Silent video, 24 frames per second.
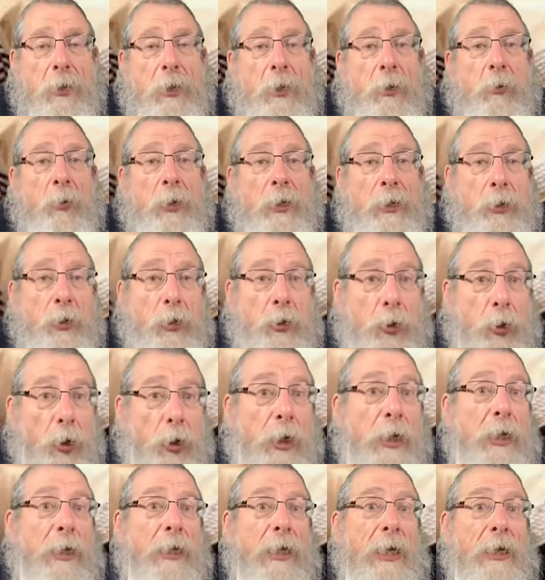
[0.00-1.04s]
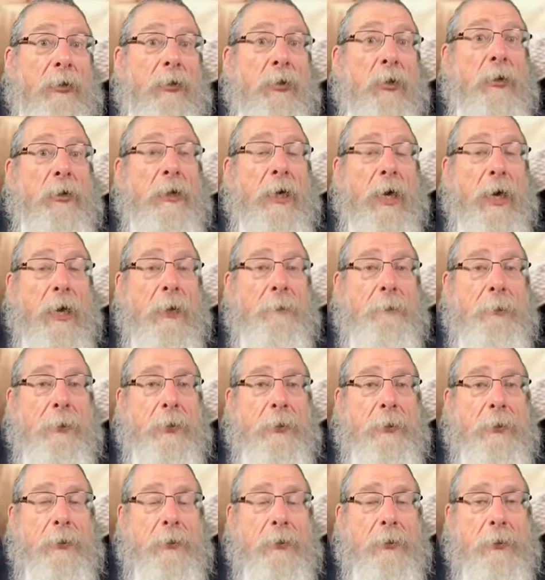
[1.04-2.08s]
where the Kohen Gadol, the high
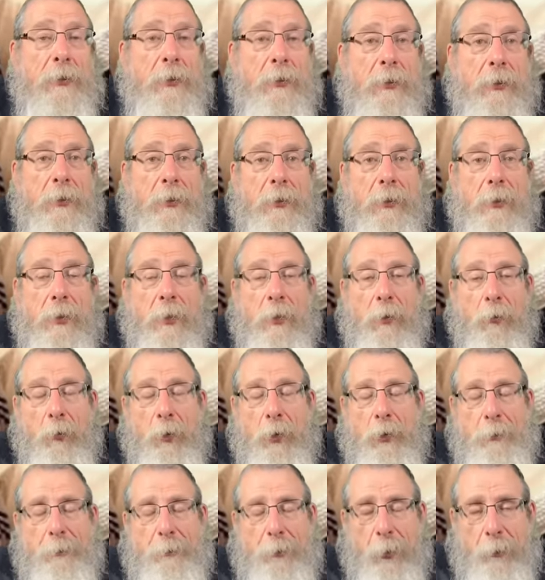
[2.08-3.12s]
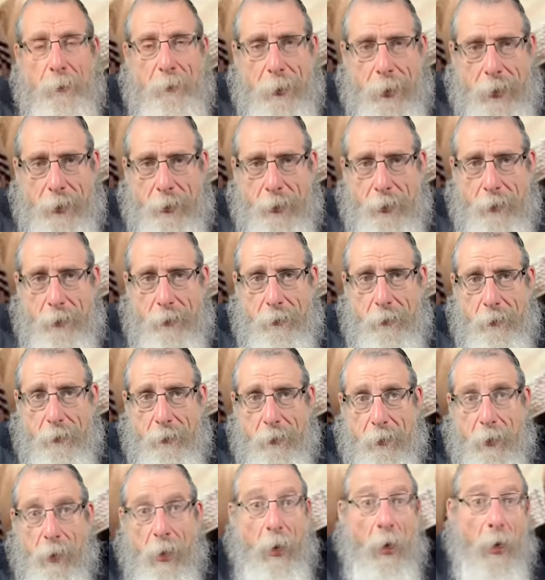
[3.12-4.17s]
priest, was permitted,
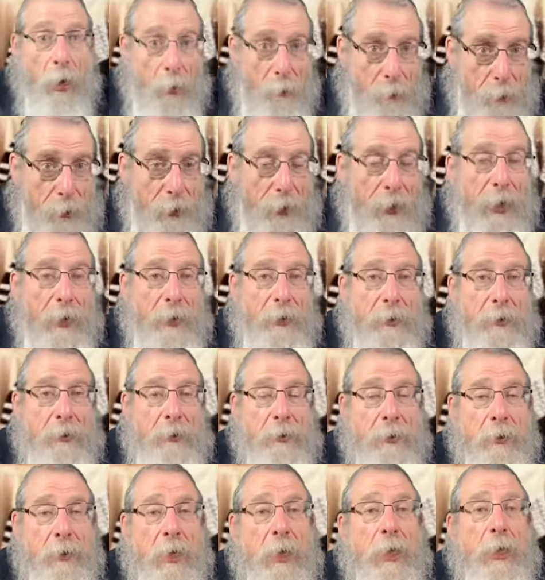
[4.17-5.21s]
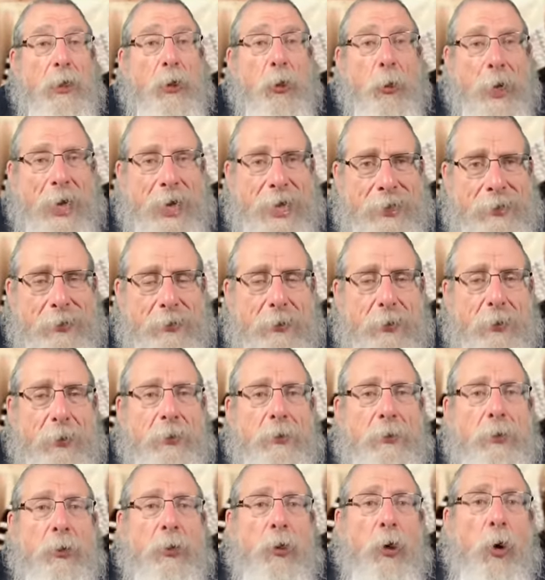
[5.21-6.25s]
obligated, to enter
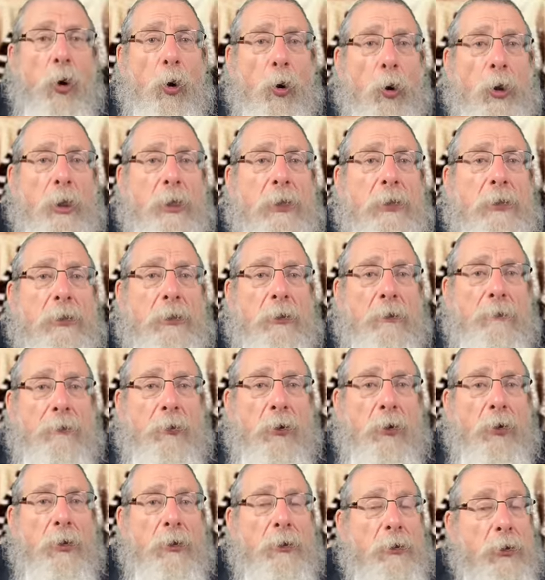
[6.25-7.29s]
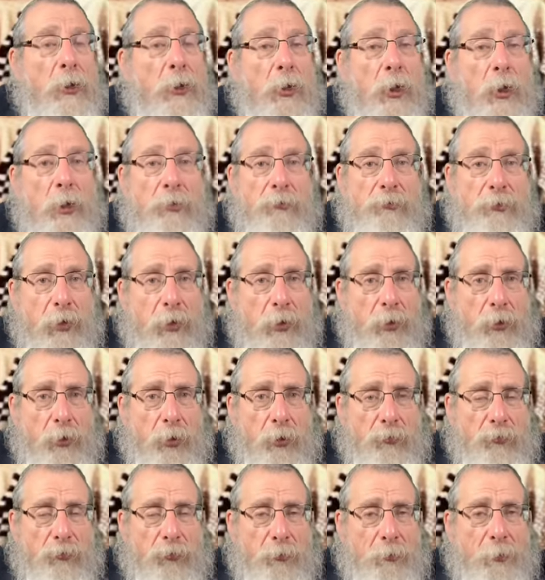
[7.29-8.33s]
into the holiest of holies, the Kodesh
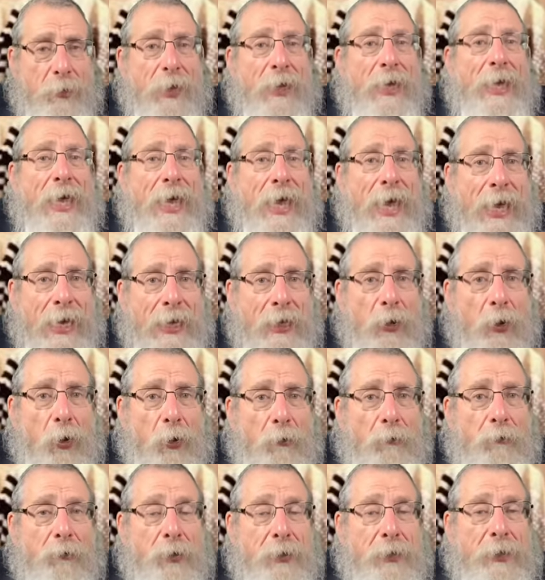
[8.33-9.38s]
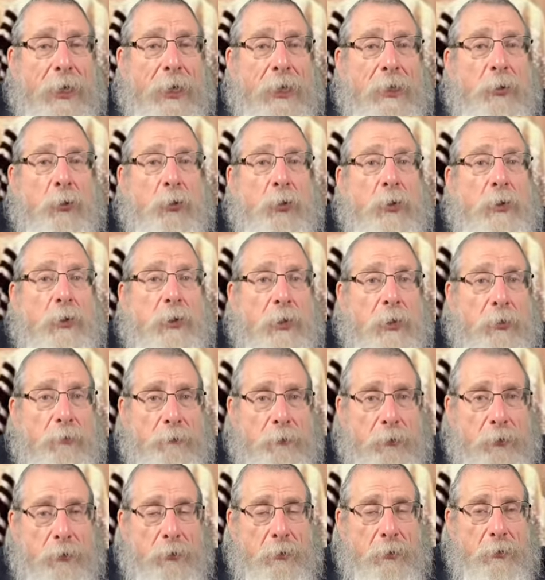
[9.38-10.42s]
HaKadoshim, and over there do the
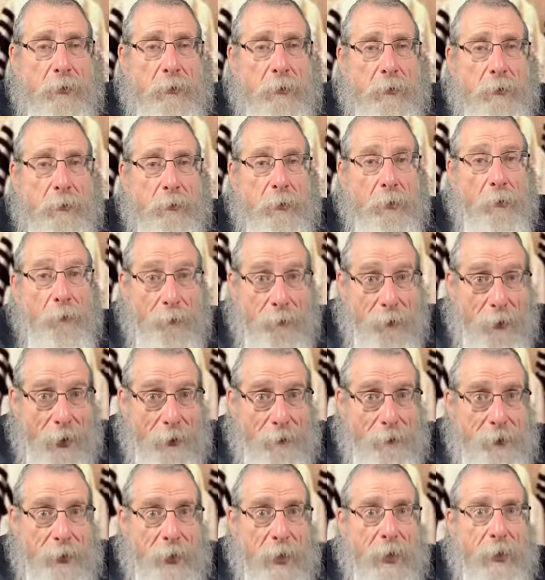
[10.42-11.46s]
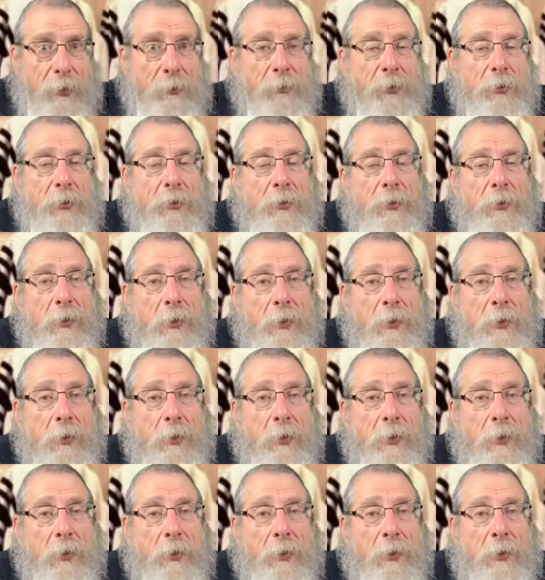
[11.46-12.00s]
service, the five times.